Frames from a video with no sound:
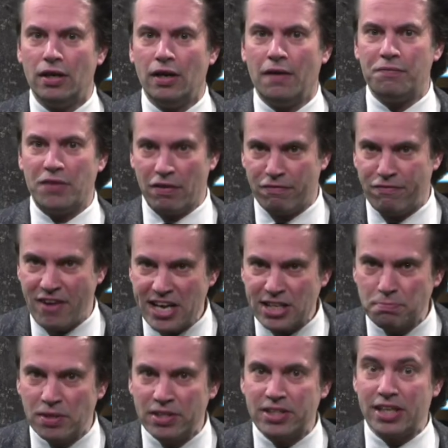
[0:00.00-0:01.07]
The
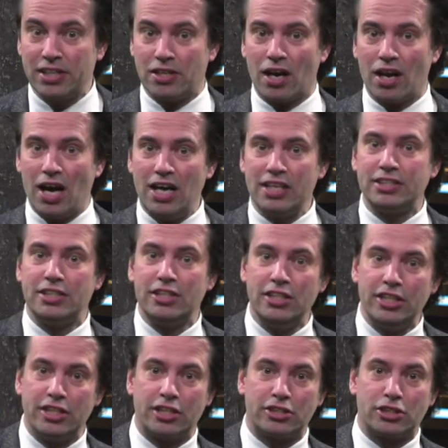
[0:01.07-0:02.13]
investment in the last
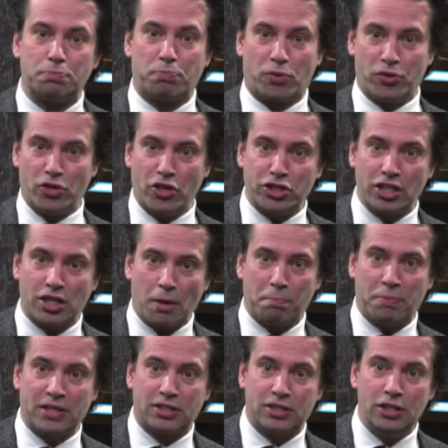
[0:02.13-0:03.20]
year's production
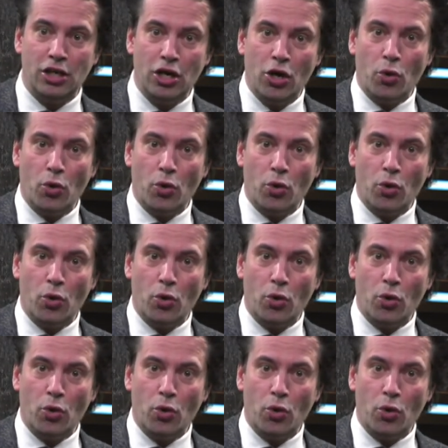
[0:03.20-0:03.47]
capacity